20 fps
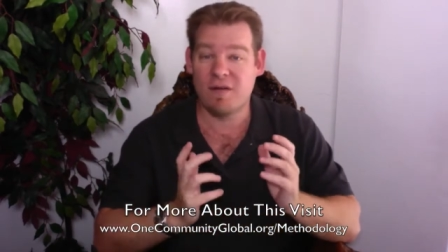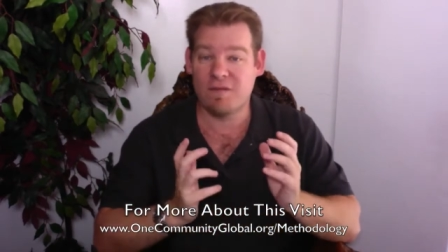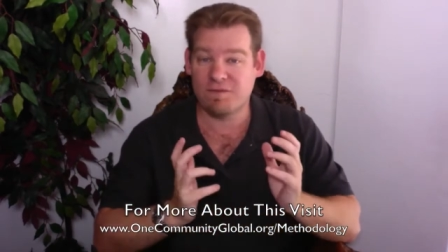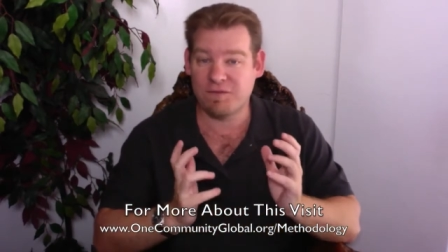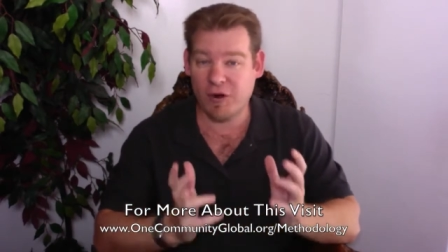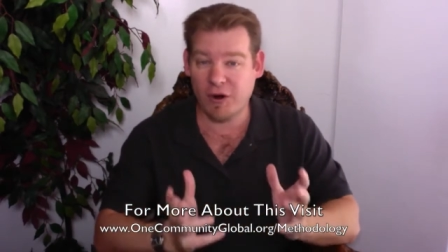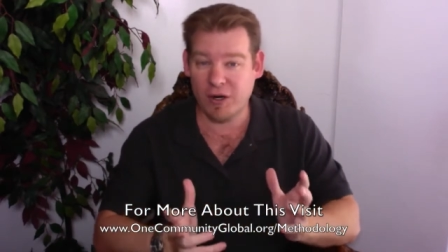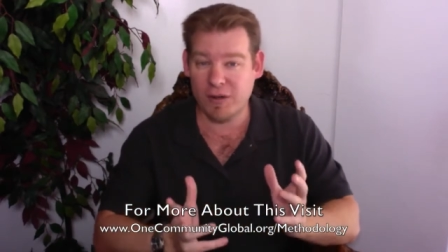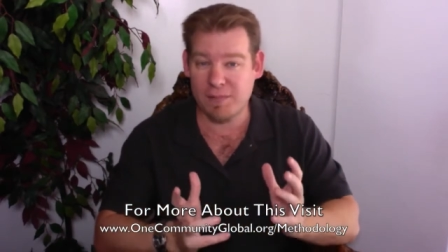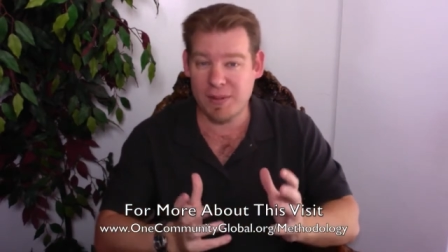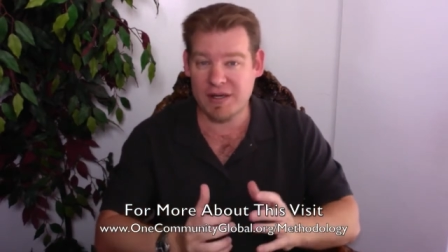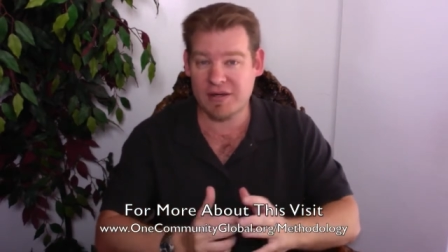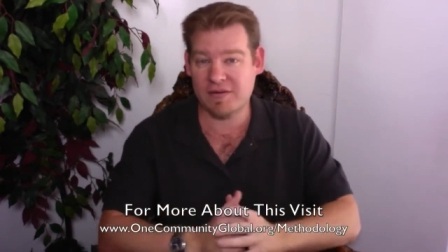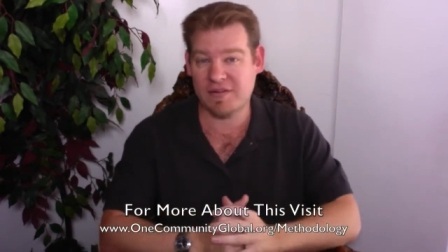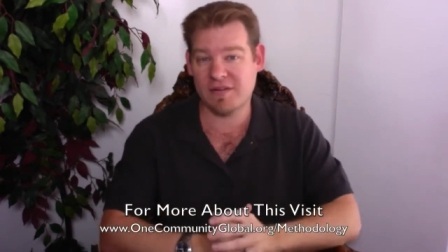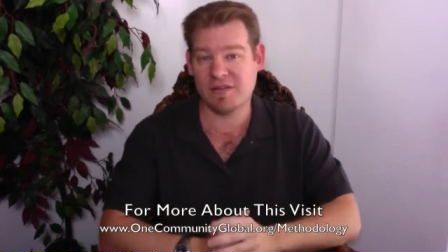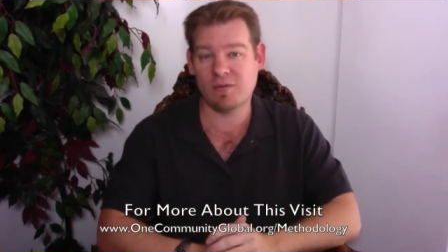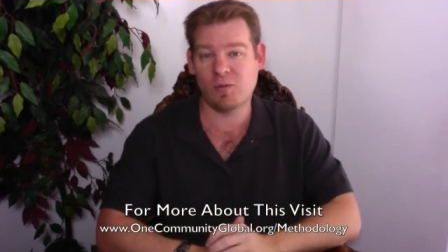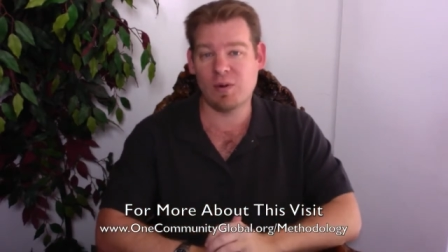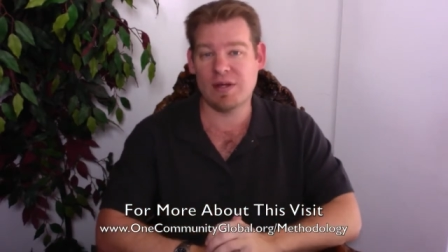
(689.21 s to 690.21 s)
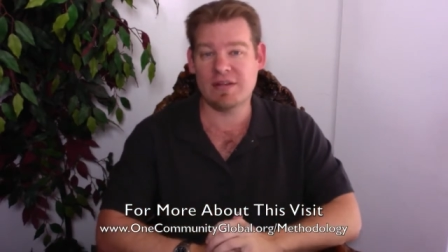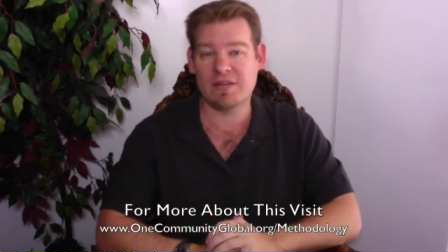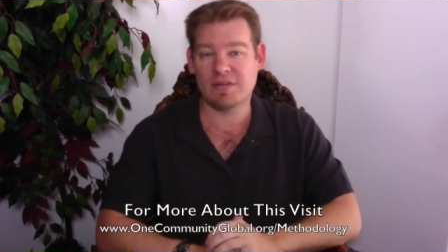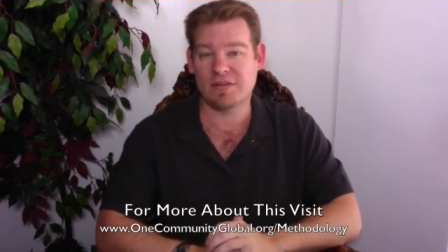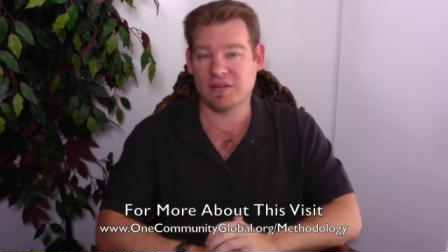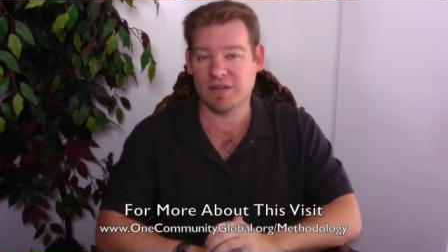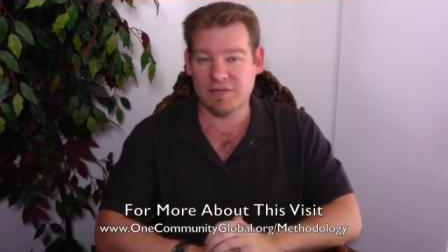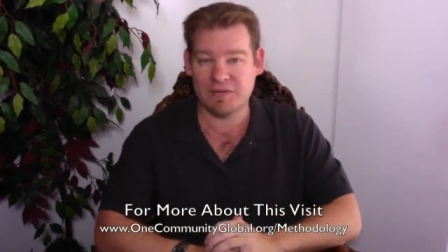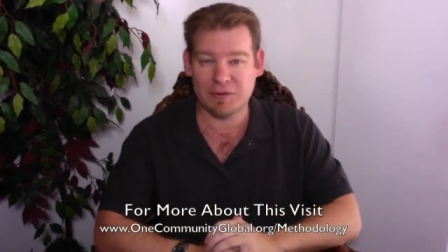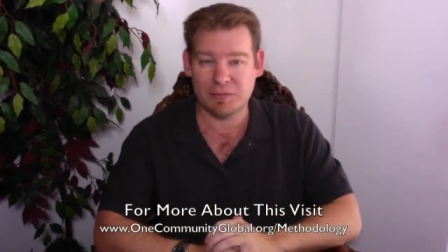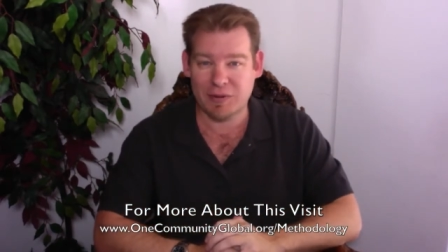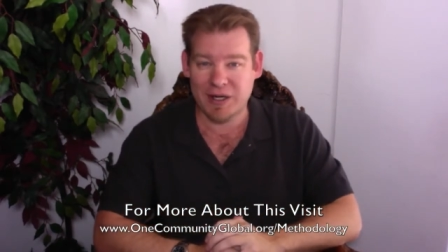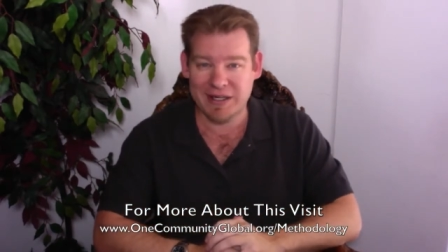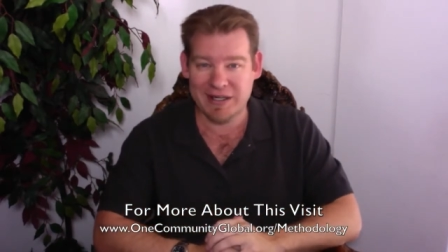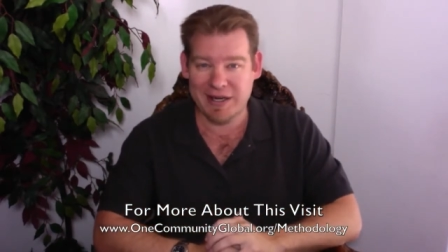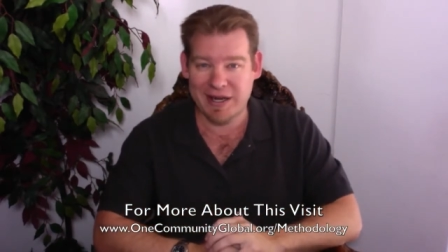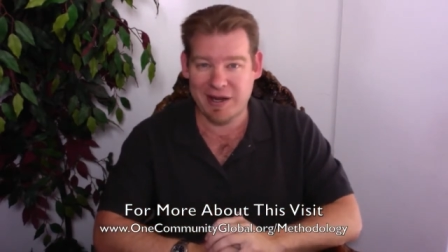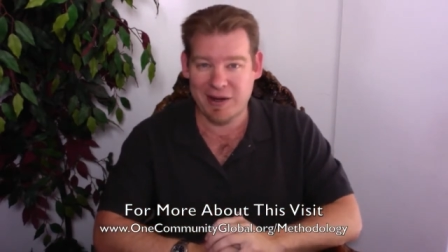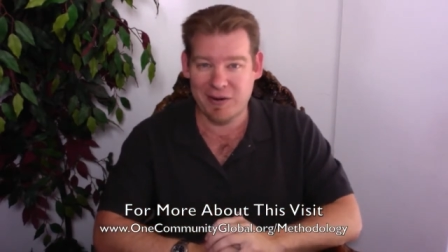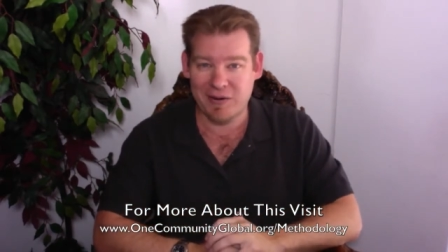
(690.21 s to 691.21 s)
far better than the way that they're living right
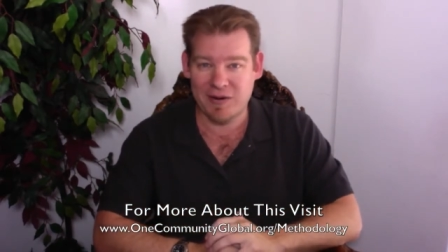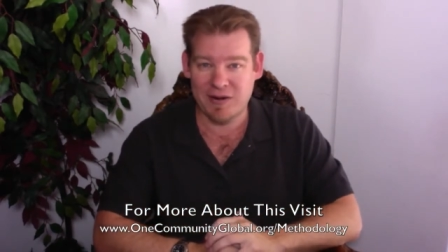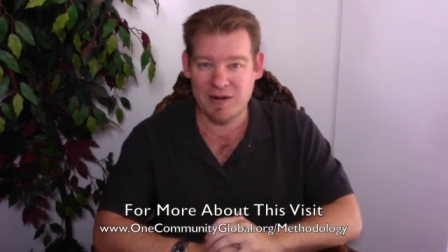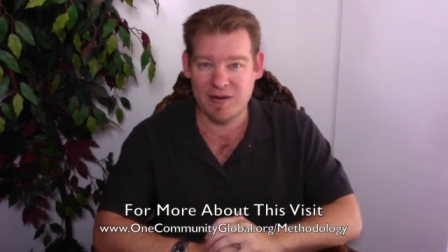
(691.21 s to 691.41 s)
now.